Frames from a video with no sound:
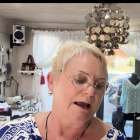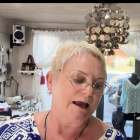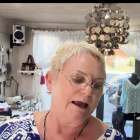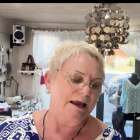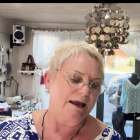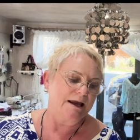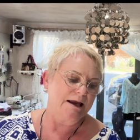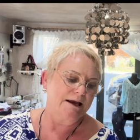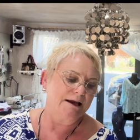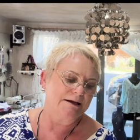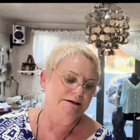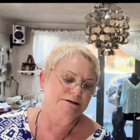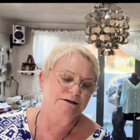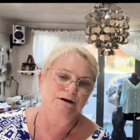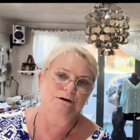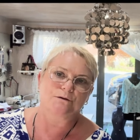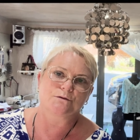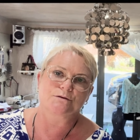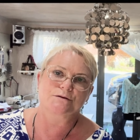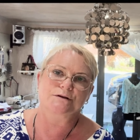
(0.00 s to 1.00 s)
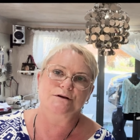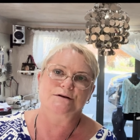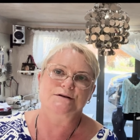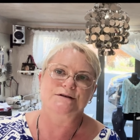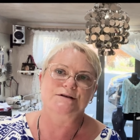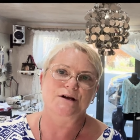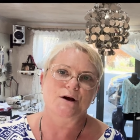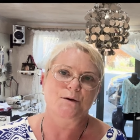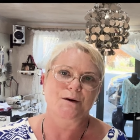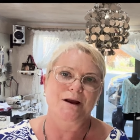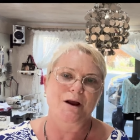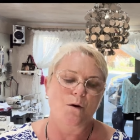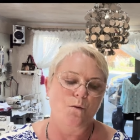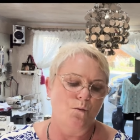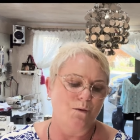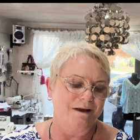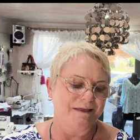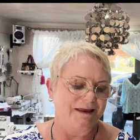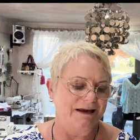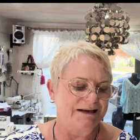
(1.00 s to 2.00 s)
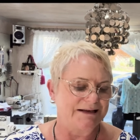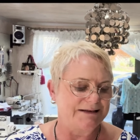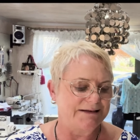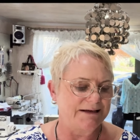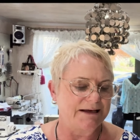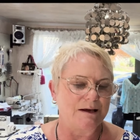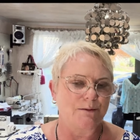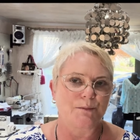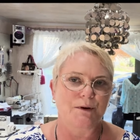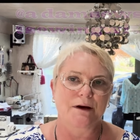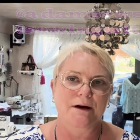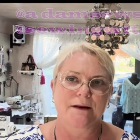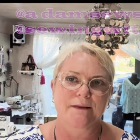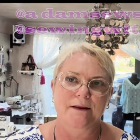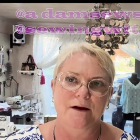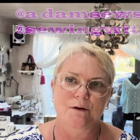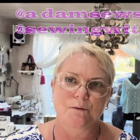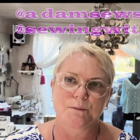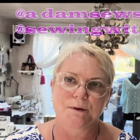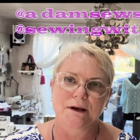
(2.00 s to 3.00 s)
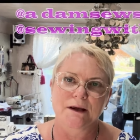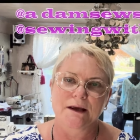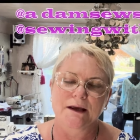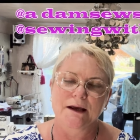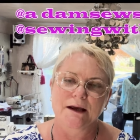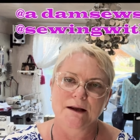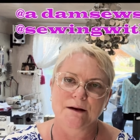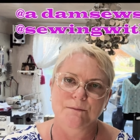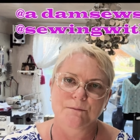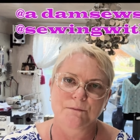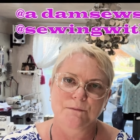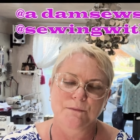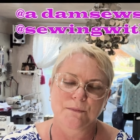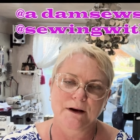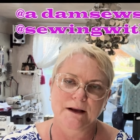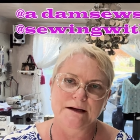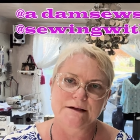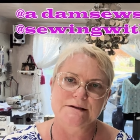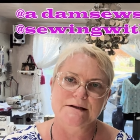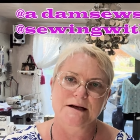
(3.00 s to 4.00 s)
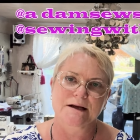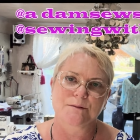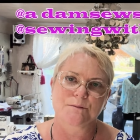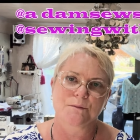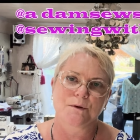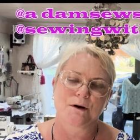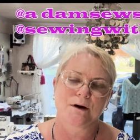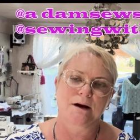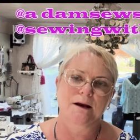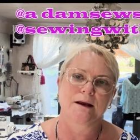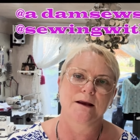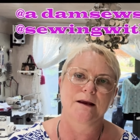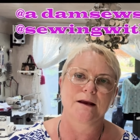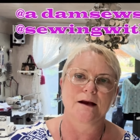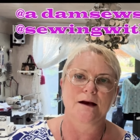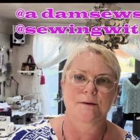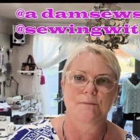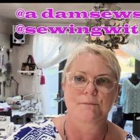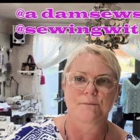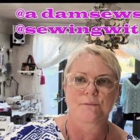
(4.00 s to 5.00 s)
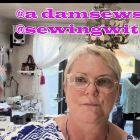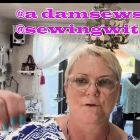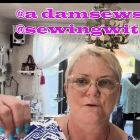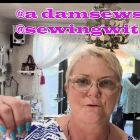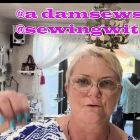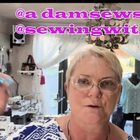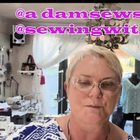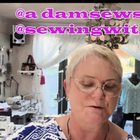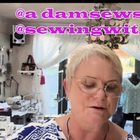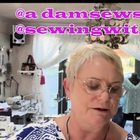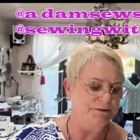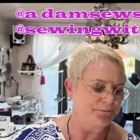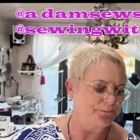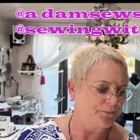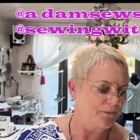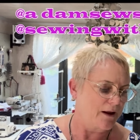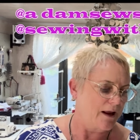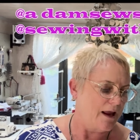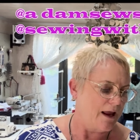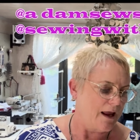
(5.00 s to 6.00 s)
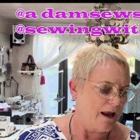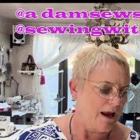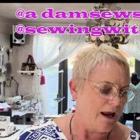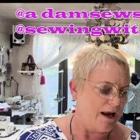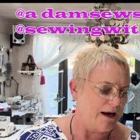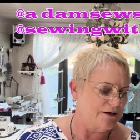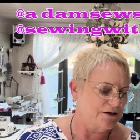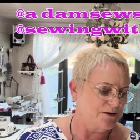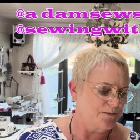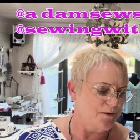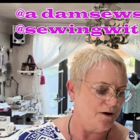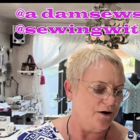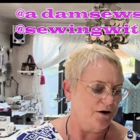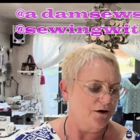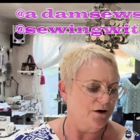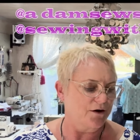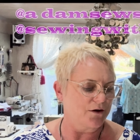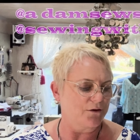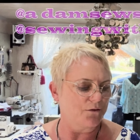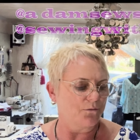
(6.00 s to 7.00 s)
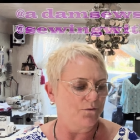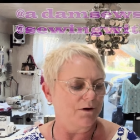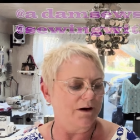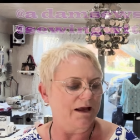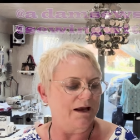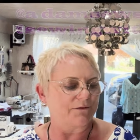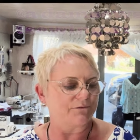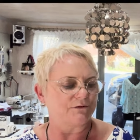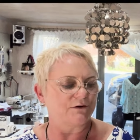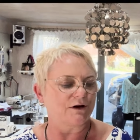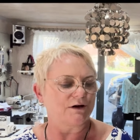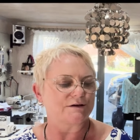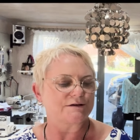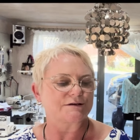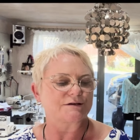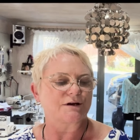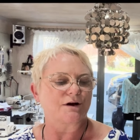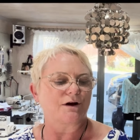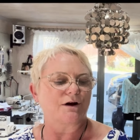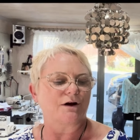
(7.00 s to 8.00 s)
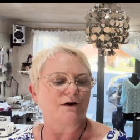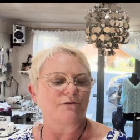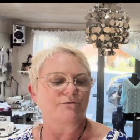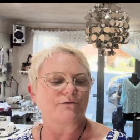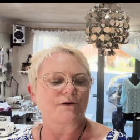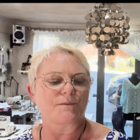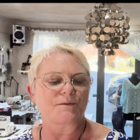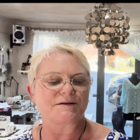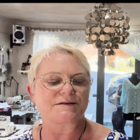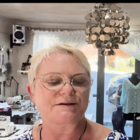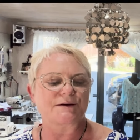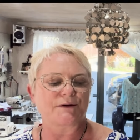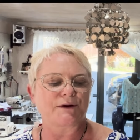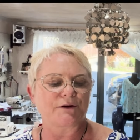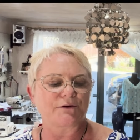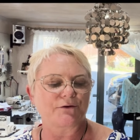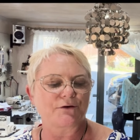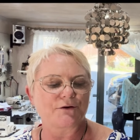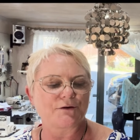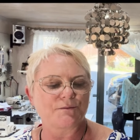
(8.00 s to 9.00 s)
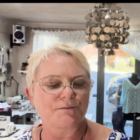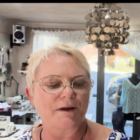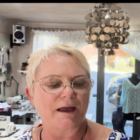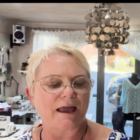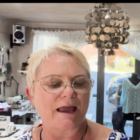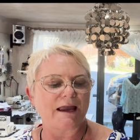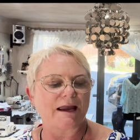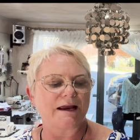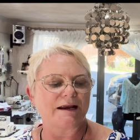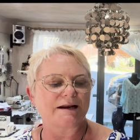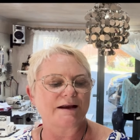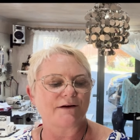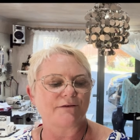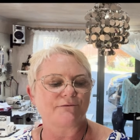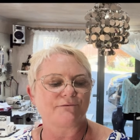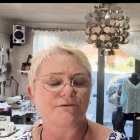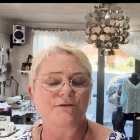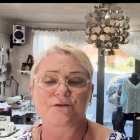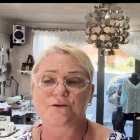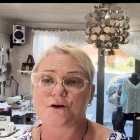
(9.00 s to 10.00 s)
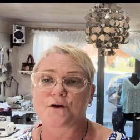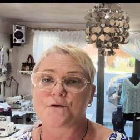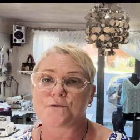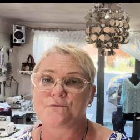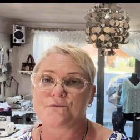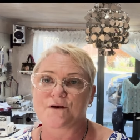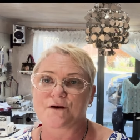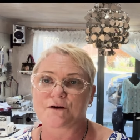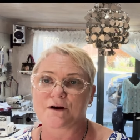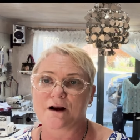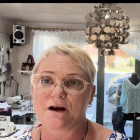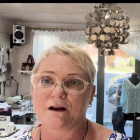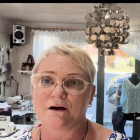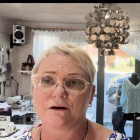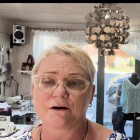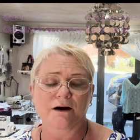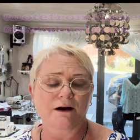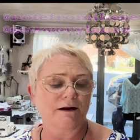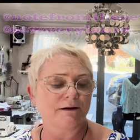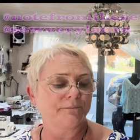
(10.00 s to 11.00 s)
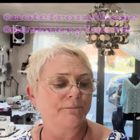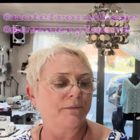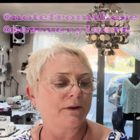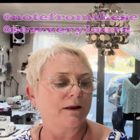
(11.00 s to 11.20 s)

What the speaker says: and also Sewing with Deb. They'll be linked in my description. And tomorrow we'll have Notes from the Sewing Room and So Very Laura,